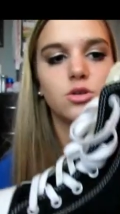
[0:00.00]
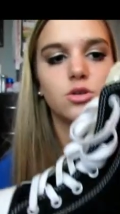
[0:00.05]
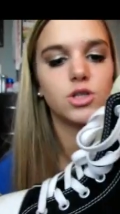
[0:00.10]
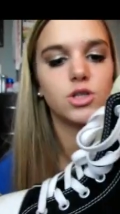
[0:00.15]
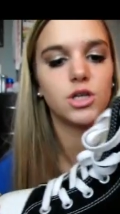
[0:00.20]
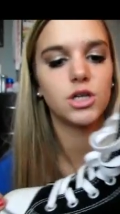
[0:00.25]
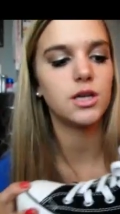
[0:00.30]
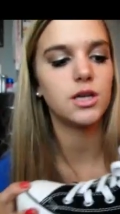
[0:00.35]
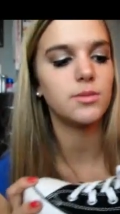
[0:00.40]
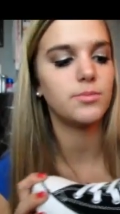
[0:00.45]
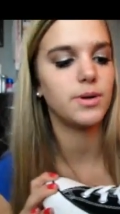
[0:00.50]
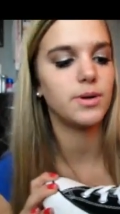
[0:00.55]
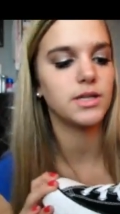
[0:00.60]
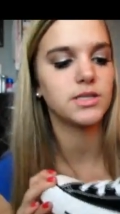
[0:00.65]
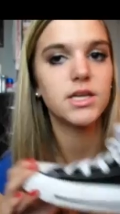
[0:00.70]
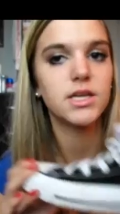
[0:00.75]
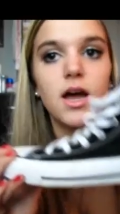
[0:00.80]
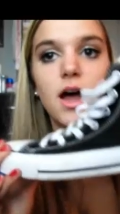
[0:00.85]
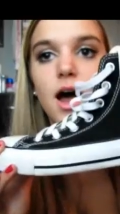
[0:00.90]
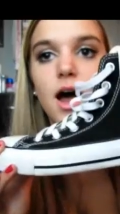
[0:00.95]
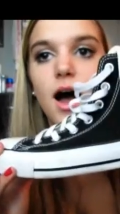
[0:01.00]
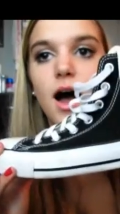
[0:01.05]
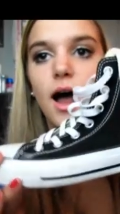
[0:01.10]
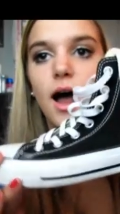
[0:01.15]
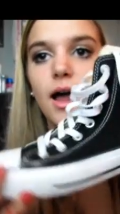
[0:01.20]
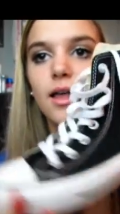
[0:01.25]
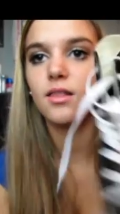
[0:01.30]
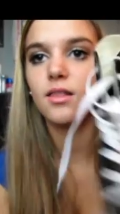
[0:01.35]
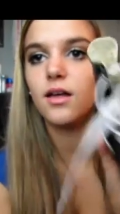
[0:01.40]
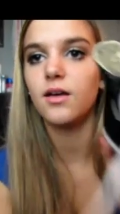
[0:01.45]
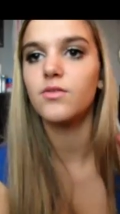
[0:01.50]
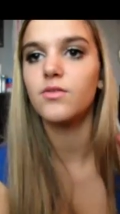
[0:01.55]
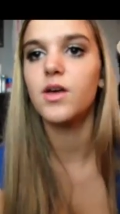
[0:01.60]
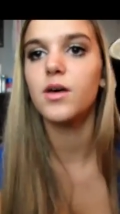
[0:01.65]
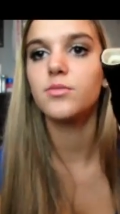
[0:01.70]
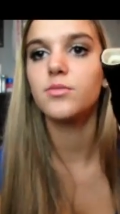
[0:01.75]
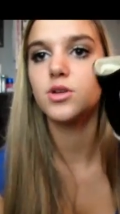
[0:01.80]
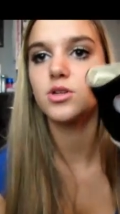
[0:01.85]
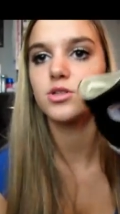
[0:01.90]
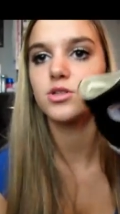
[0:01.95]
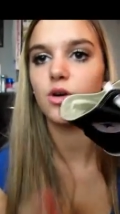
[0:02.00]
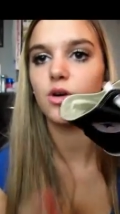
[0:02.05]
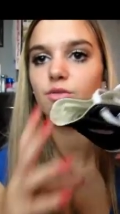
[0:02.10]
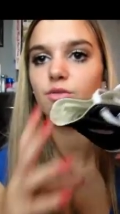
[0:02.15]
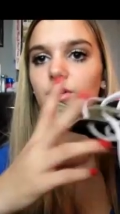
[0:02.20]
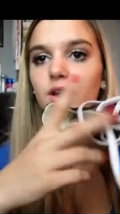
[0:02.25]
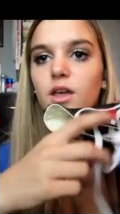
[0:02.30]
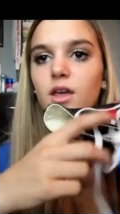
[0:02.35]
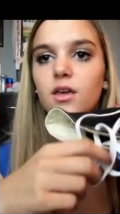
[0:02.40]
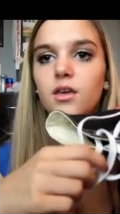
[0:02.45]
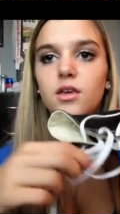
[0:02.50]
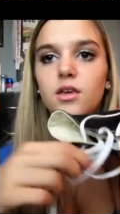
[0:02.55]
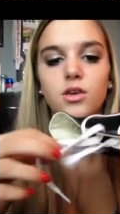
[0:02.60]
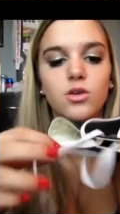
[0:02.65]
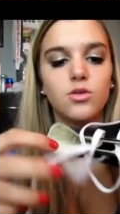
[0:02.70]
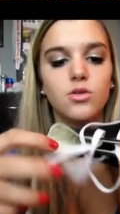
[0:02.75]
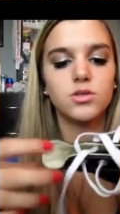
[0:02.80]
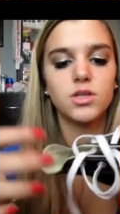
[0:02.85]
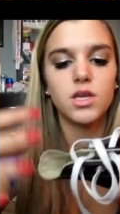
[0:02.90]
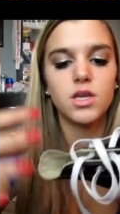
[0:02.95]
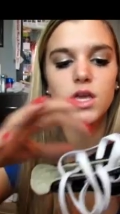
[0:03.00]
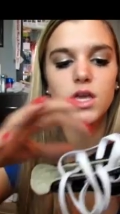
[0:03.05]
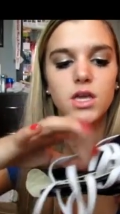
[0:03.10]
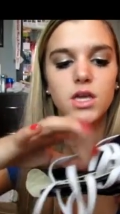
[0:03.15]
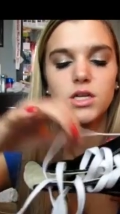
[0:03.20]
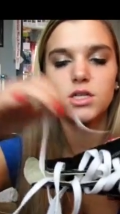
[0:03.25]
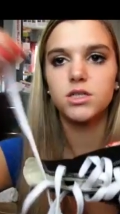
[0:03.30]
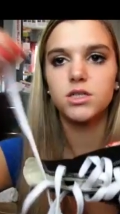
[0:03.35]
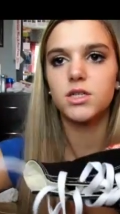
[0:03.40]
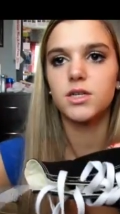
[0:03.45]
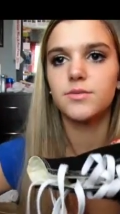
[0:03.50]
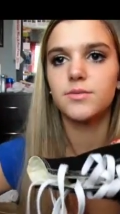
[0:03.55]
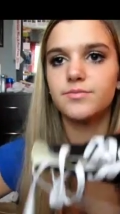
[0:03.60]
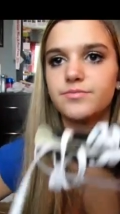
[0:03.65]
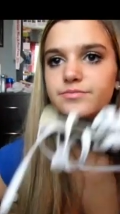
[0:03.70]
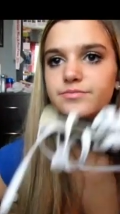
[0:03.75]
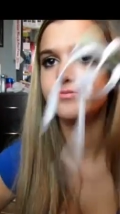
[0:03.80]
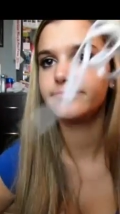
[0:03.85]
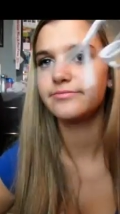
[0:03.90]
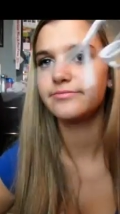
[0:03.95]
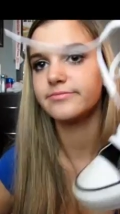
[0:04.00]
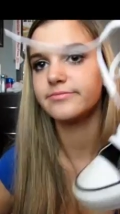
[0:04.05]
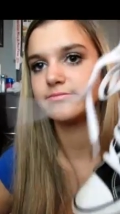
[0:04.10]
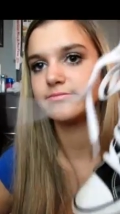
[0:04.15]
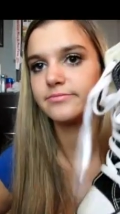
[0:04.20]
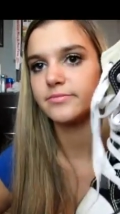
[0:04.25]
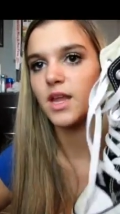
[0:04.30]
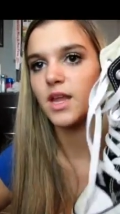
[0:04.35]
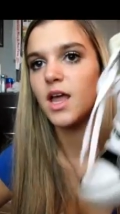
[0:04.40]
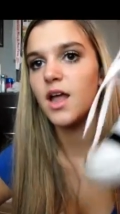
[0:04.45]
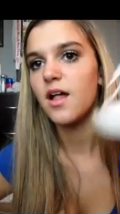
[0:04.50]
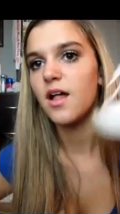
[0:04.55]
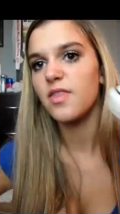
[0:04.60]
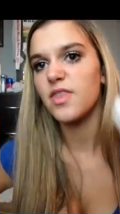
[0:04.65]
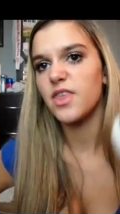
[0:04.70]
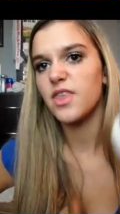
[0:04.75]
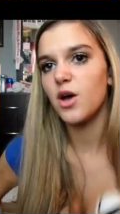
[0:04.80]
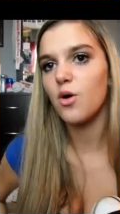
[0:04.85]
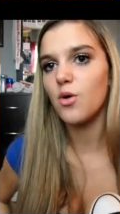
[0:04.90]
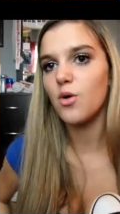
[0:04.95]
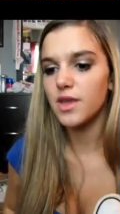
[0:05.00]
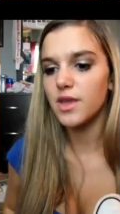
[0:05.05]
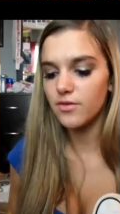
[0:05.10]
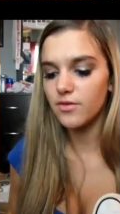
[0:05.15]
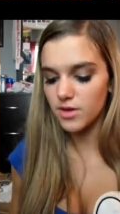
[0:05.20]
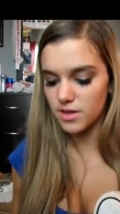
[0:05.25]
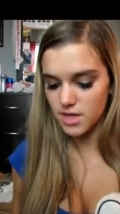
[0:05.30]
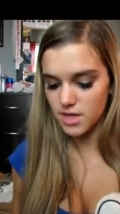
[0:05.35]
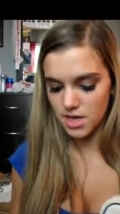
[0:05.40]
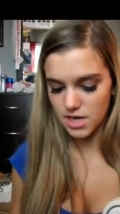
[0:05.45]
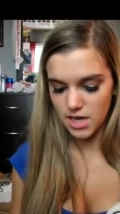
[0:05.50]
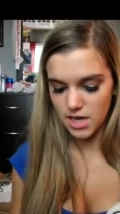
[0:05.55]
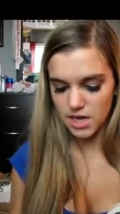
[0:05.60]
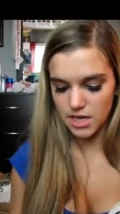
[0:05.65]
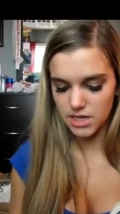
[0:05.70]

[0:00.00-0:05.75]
so dirty, but I love them. They're so freaking cute, and they go with everything,